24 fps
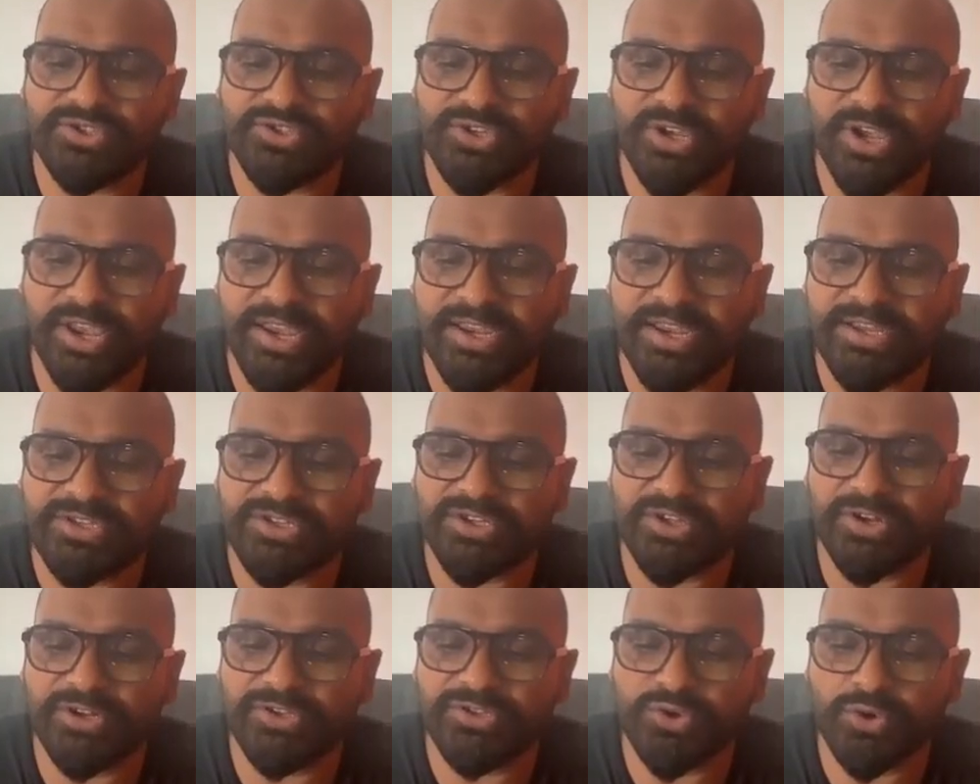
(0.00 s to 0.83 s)
change
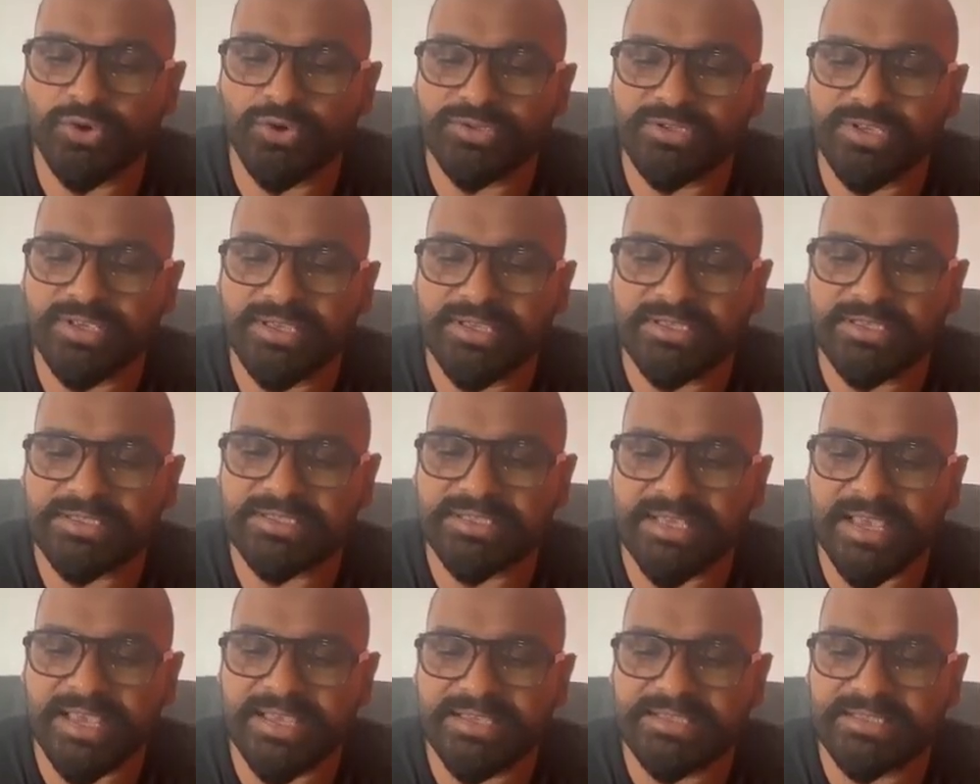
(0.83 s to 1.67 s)
the digoxin
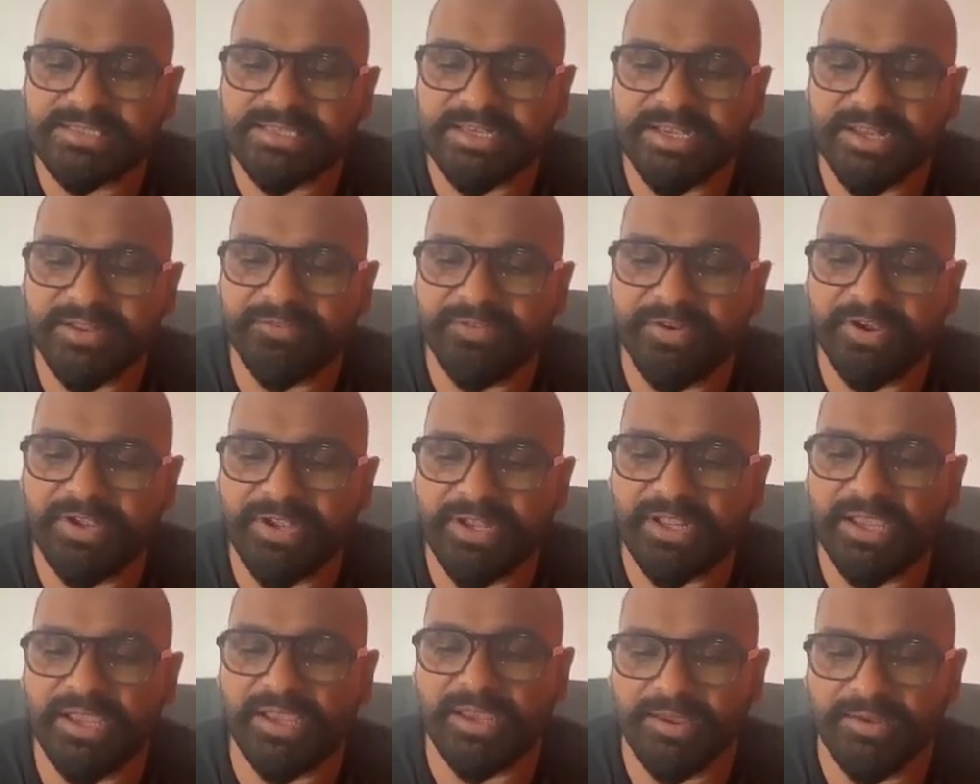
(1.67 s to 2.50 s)

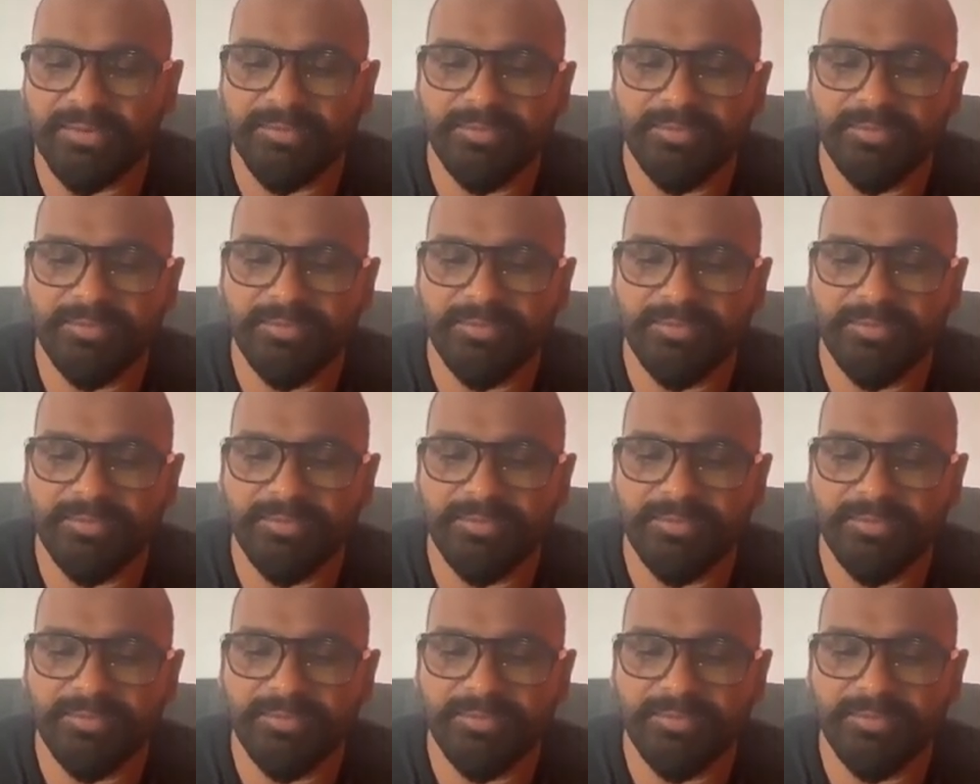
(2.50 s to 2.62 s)
sensitivity.